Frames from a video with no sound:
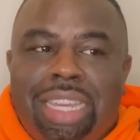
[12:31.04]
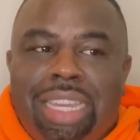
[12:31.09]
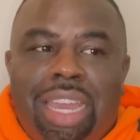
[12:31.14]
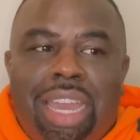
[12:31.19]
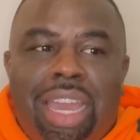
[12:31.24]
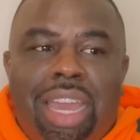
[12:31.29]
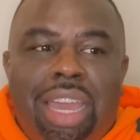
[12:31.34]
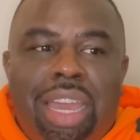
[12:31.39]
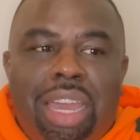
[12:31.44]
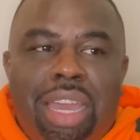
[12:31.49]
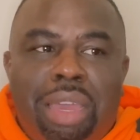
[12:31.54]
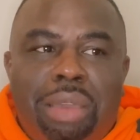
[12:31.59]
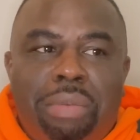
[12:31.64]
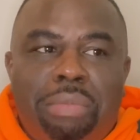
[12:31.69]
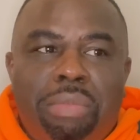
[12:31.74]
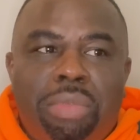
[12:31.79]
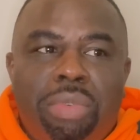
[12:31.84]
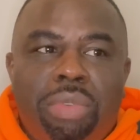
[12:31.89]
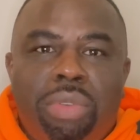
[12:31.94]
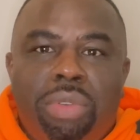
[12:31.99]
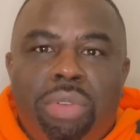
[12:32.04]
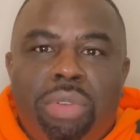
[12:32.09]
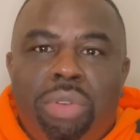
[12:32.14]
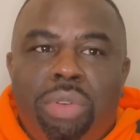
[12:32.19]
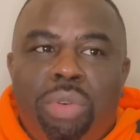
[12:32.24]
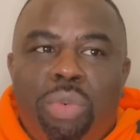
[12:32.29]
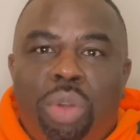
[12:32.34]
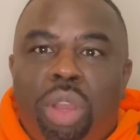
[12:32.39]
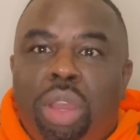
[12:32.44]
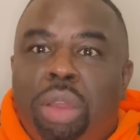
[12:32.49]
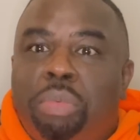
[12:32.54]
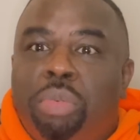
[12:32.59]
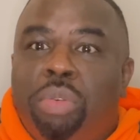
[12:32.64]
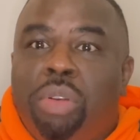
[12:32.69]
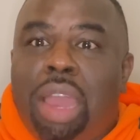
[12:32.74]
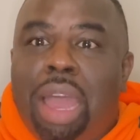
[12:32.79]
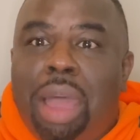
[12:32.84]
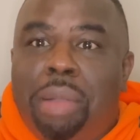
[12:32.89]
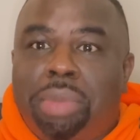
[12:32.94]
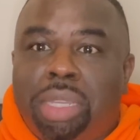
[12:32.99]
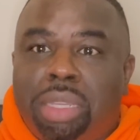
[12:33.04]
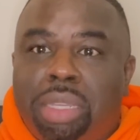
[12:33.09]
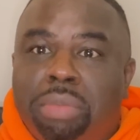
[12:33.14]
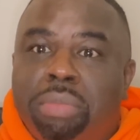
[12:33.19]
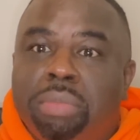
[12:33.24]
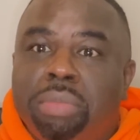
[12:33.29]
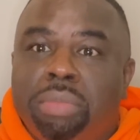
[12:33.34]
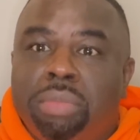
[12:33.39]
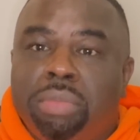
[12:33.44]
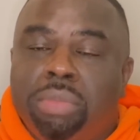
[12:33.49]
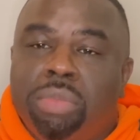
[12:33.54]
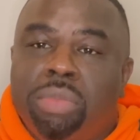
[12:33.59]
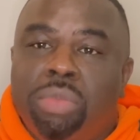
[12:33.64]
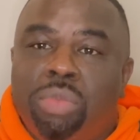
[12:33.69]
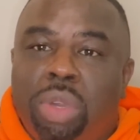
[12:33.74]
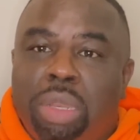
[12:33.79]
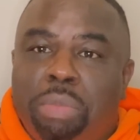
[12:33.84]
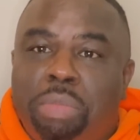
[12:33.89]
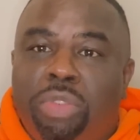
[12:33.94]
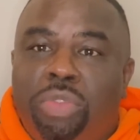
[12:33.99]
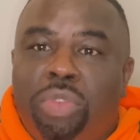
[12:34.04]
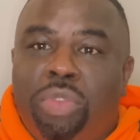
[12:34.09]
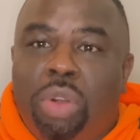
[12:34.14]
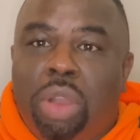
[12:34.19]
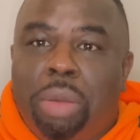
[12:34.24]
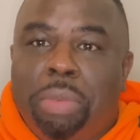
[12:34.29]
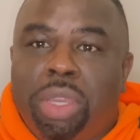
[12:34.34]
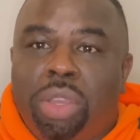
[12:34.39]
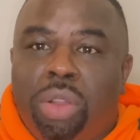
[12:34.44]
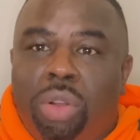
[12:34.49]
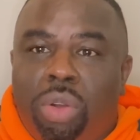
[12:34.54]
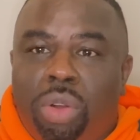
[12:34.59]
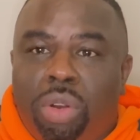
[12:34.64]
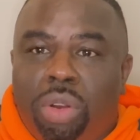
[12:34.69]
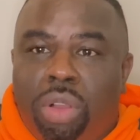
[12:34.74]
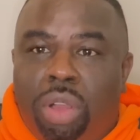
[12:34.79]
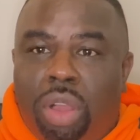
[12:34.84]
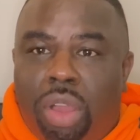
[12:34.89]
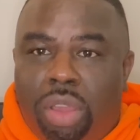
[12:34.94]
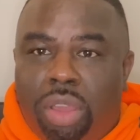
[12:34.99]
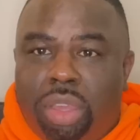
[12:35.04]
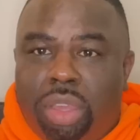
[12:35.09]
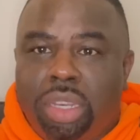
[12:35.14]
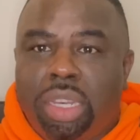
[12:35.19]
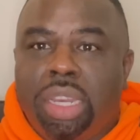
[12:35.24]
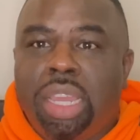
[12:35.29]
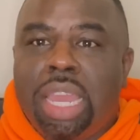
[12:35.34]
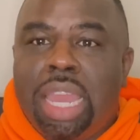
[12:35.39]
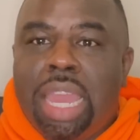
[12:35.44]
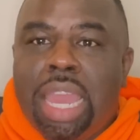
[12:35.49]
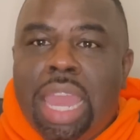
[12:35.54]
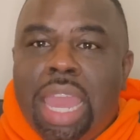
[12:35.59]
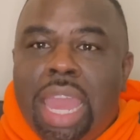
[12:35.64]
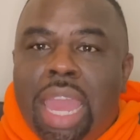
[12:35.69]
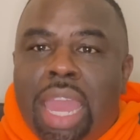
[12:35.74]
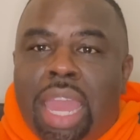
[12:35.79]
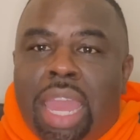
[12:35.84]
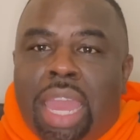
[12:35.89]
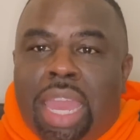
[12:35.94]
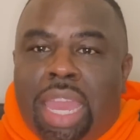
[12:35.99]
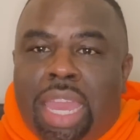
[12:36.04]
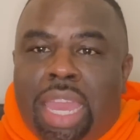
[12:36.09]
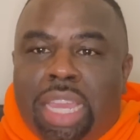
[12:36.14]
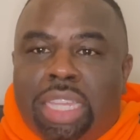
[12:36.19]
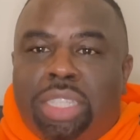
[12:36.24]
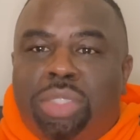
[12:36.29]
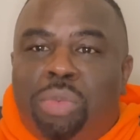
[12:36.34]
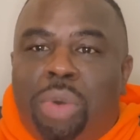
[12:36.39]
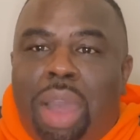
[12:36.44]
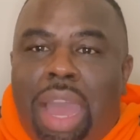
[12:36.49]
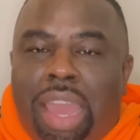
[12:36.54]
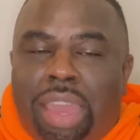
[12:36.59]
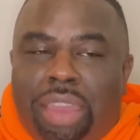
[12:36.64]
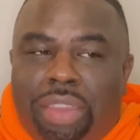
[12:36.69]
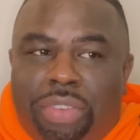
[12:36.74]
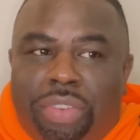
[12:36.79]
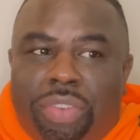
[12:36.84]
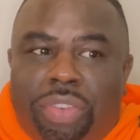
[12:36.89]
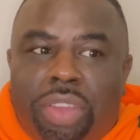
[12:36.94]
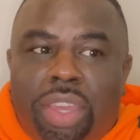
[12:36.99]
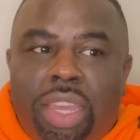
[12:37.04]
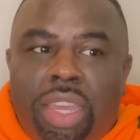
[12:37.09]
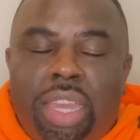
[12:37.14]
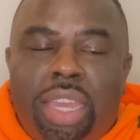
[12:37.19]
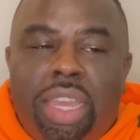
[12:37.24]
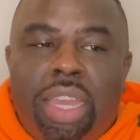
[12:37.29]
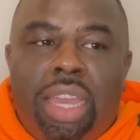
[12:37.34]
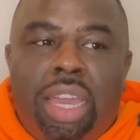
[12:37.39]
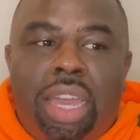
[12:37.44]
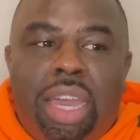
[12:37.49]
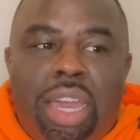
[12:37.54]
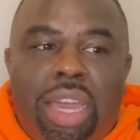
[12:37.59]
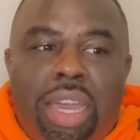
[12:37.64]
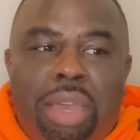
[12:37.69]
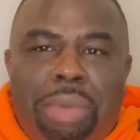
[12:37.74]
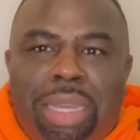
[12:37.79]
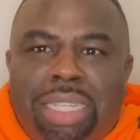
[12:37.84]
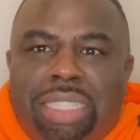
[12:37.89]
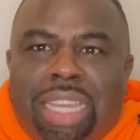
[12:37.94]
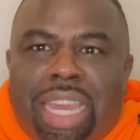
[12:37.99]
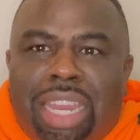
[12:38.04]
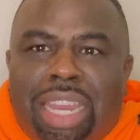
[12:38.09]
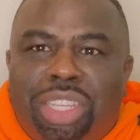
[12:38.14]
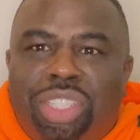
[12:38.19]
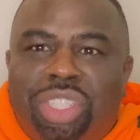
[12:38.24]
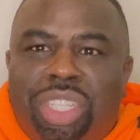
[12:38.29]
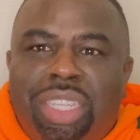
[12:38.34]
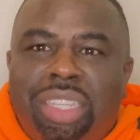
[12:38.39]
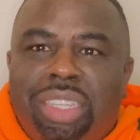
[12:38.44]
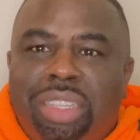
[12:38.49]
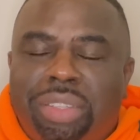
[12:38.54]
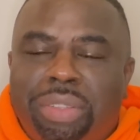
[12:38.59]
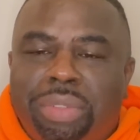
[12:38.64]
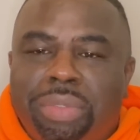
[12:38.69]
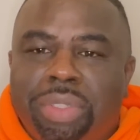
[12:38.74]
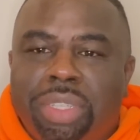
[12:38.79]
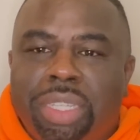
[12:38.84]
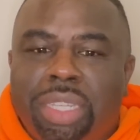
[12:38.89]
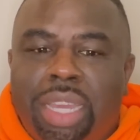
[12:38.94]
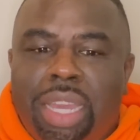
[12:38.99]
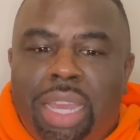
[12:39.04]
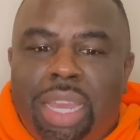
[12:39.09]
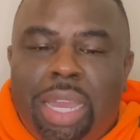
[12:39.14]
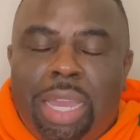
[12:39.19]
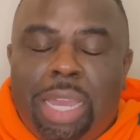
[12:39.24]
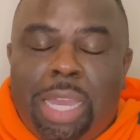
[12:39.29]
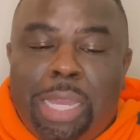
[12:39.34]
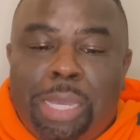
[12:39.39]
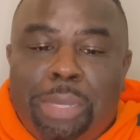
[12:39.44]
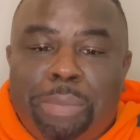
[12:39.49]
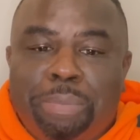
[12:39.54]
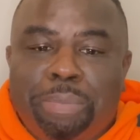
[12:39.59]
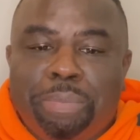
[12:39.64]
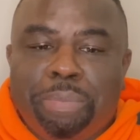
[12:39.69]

were a problem when performing oral on his wife. I just gotta chill. But